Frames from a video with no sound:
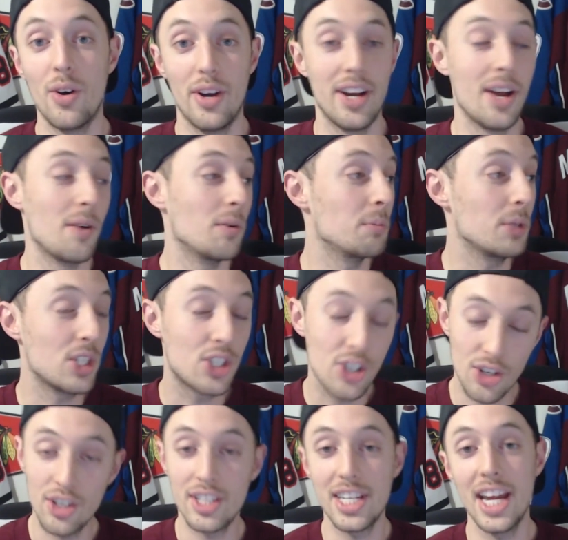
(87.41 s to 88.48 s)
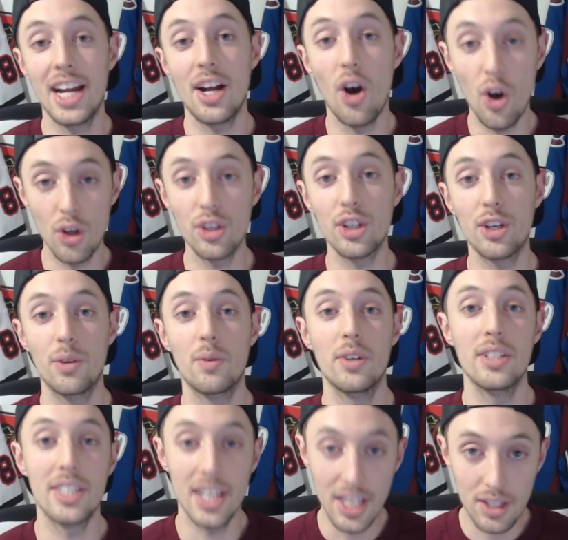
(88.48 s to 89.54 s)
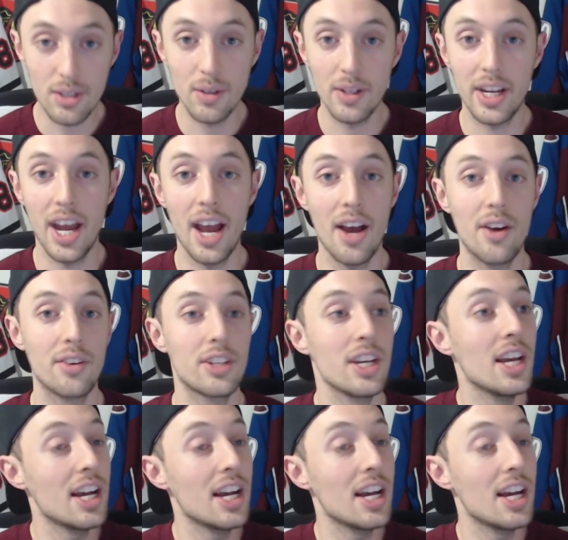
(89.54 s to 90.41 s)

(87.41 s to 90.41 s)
and I will be sure to take all the good ones into account